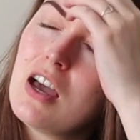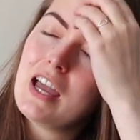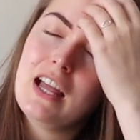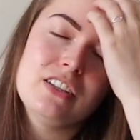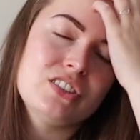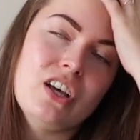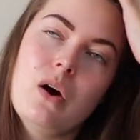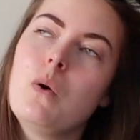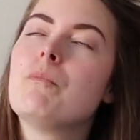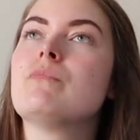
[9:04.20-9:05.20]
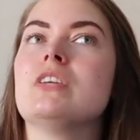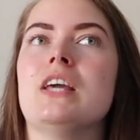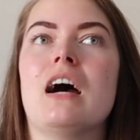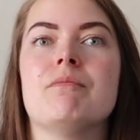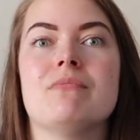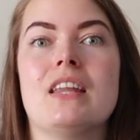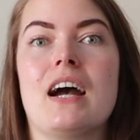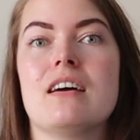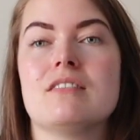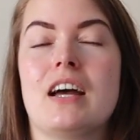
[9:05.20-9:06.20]
And so yeah,
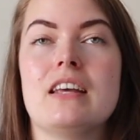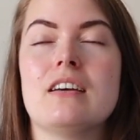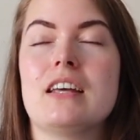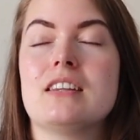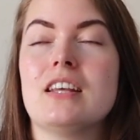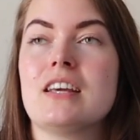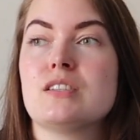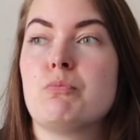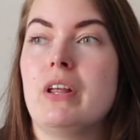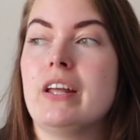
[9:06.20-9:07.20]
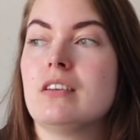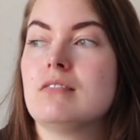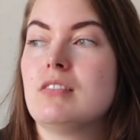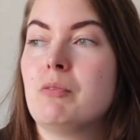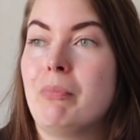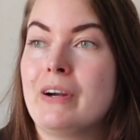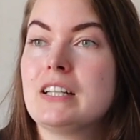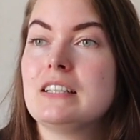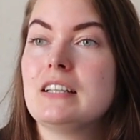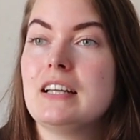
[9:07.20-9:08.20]
that I think has played a
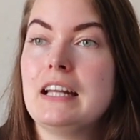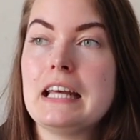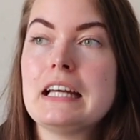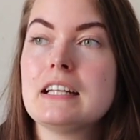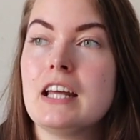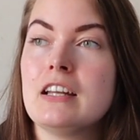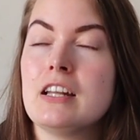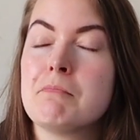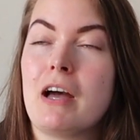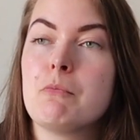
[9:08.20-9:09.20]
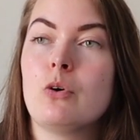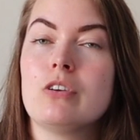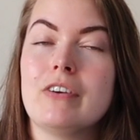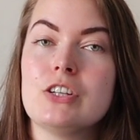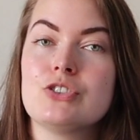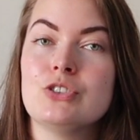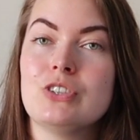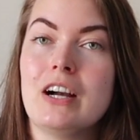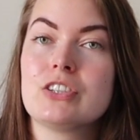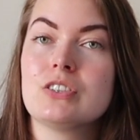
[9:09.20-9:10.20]
part in it and in my motivation to
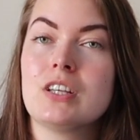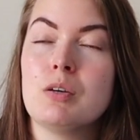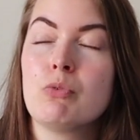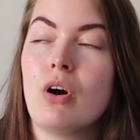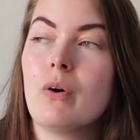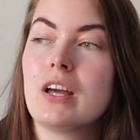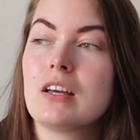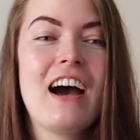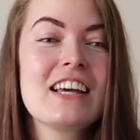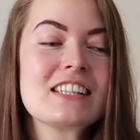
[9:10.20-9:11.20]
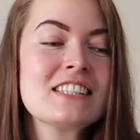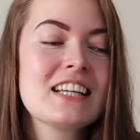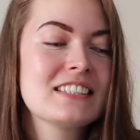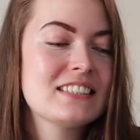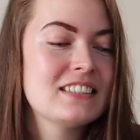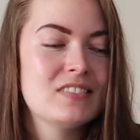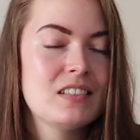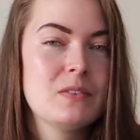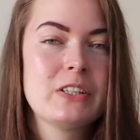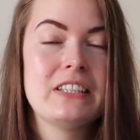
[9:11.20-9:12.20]
actually keep going. I think that's
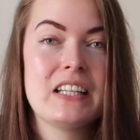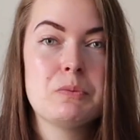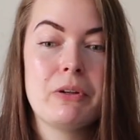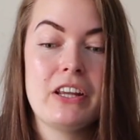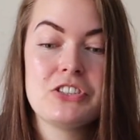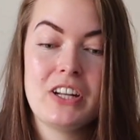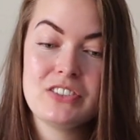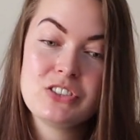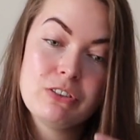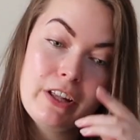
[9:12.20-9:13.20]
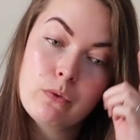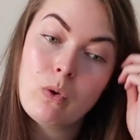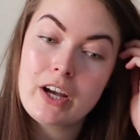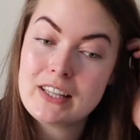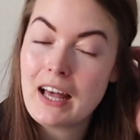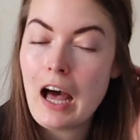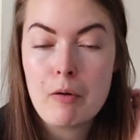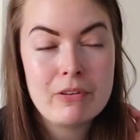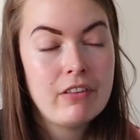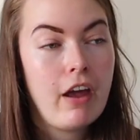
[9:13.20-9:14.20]
some little explanation as to like why that
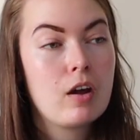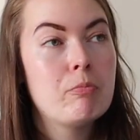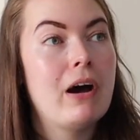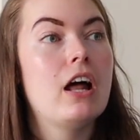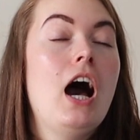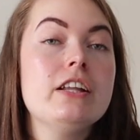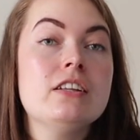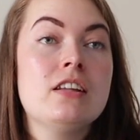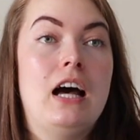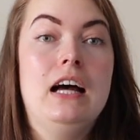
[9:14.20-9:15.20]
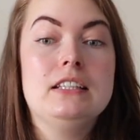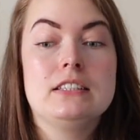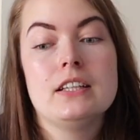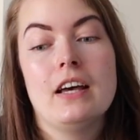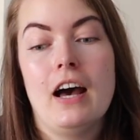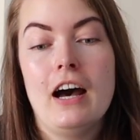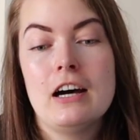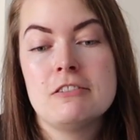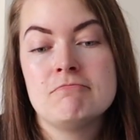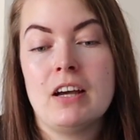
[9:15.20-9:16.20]
happened there. But other than that,
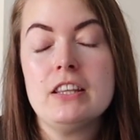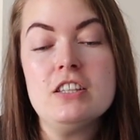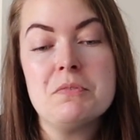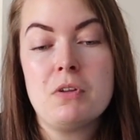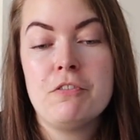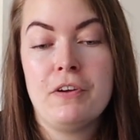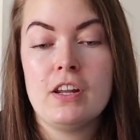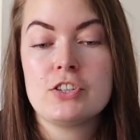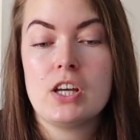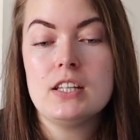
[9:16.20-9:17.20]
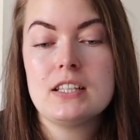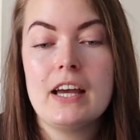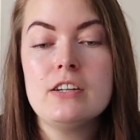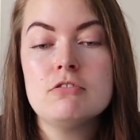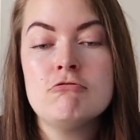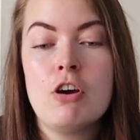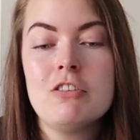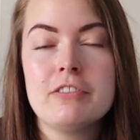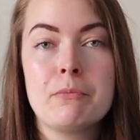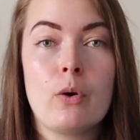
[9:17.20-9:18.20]
I think I'm gonna finish it. I don't know
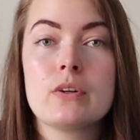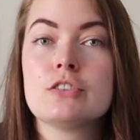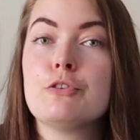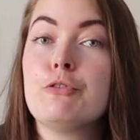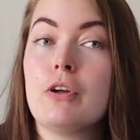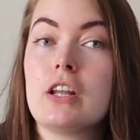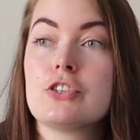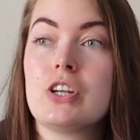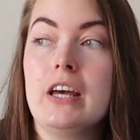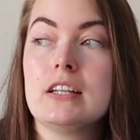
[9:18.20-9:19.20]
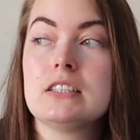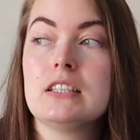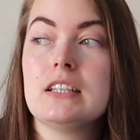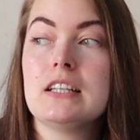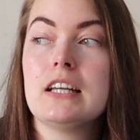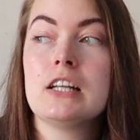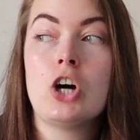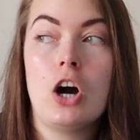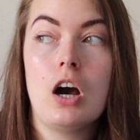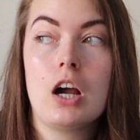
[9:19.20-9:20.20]
if I'm going to finish it in
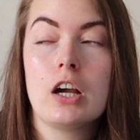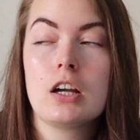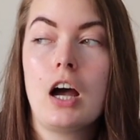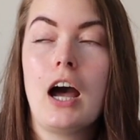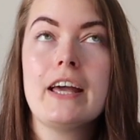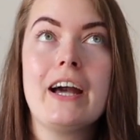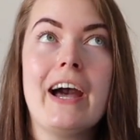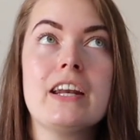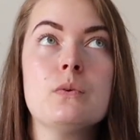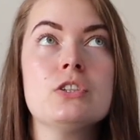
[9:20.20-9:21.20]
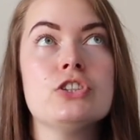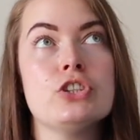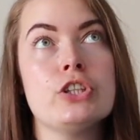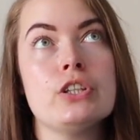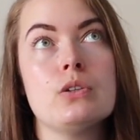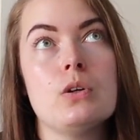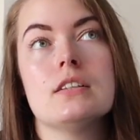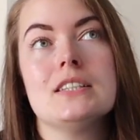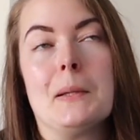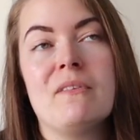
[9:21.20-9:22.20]
R. I kind of want to do
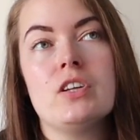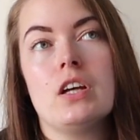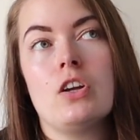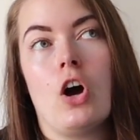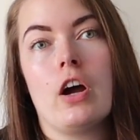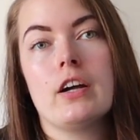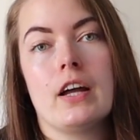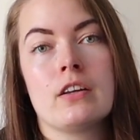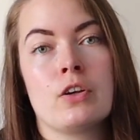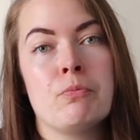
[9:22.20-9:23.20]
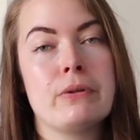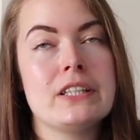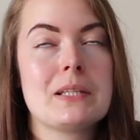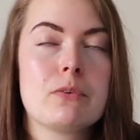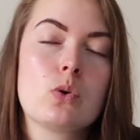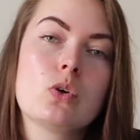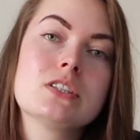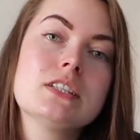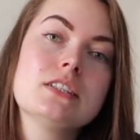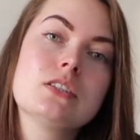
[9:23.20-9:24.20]
some of it in R and complete some of the
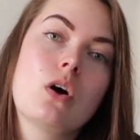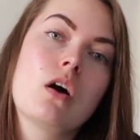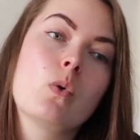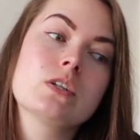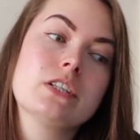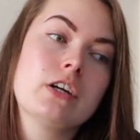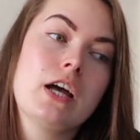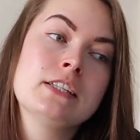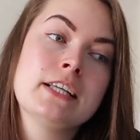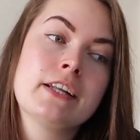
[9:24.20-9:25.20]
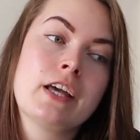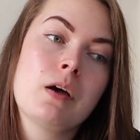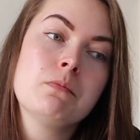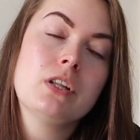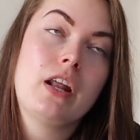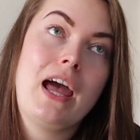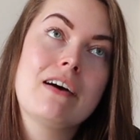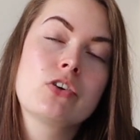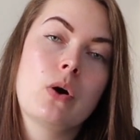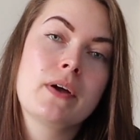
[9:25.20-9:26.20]
courses on Coursera and DataCamp that I
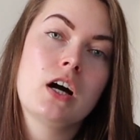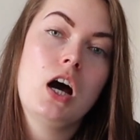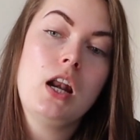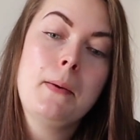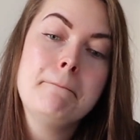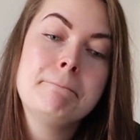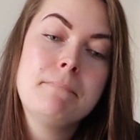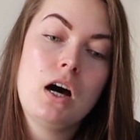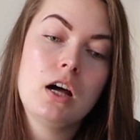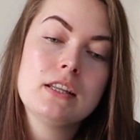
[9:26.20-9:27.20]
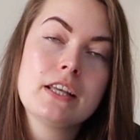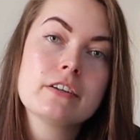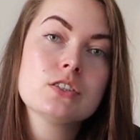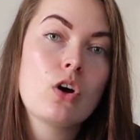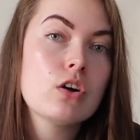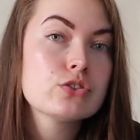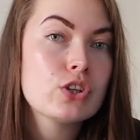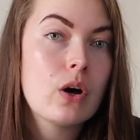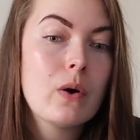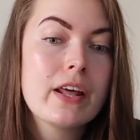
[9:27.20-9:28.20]
have going on, but there is
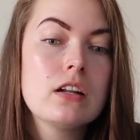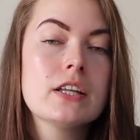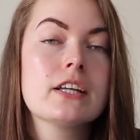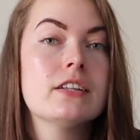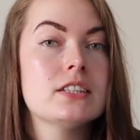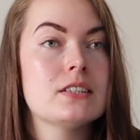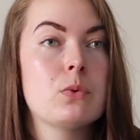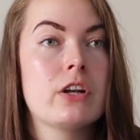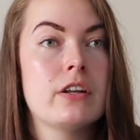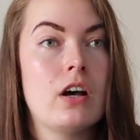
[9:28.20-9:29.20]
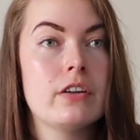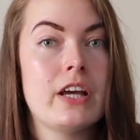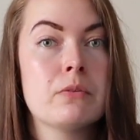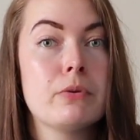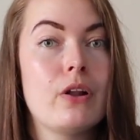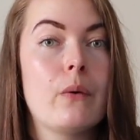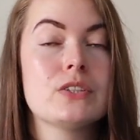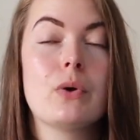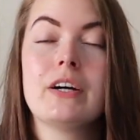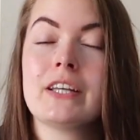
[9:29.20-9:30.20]
also, and I'll link this one down below
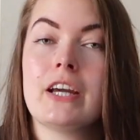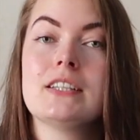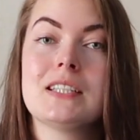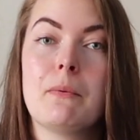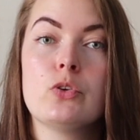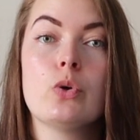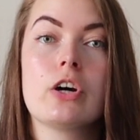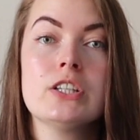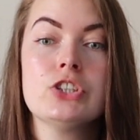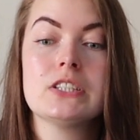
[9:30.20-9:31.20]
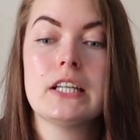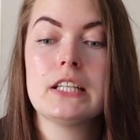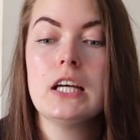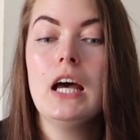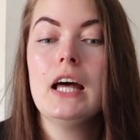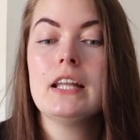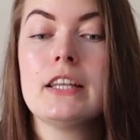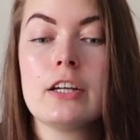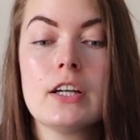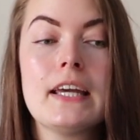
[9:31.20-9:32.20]
as well in case some of you are interested,
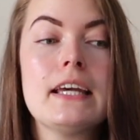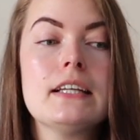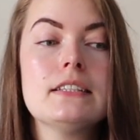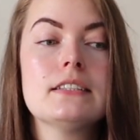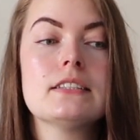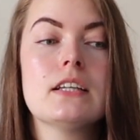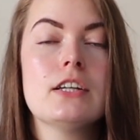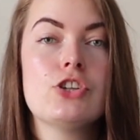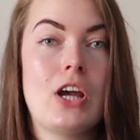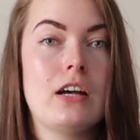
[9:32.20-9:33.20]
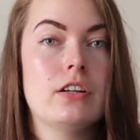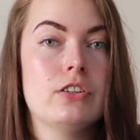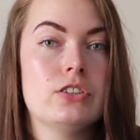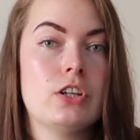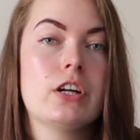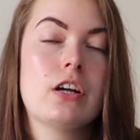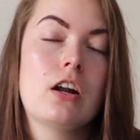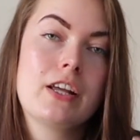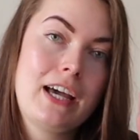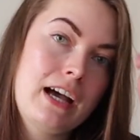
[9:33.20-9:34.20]
there is a challenge starting
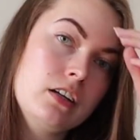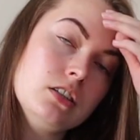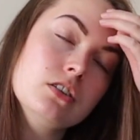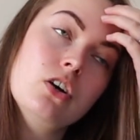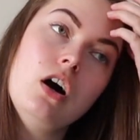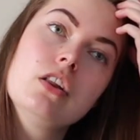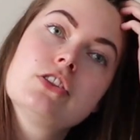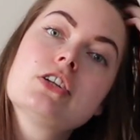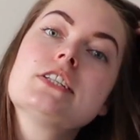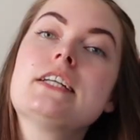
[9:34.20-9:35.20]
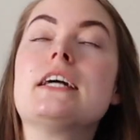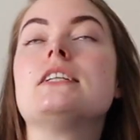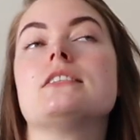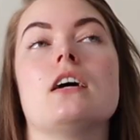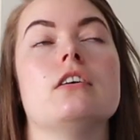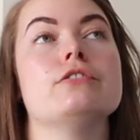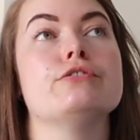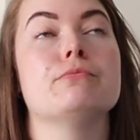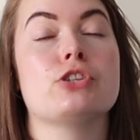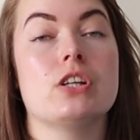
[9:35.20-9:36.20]
on Kaggle called 30 Days
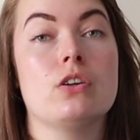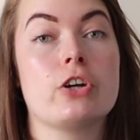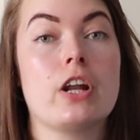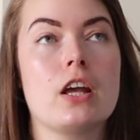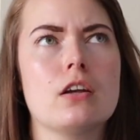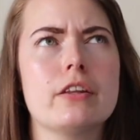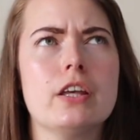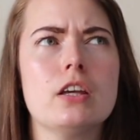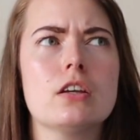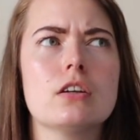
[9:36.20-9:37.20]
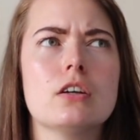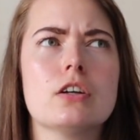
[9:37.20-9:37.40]
of Machine Learning, I think.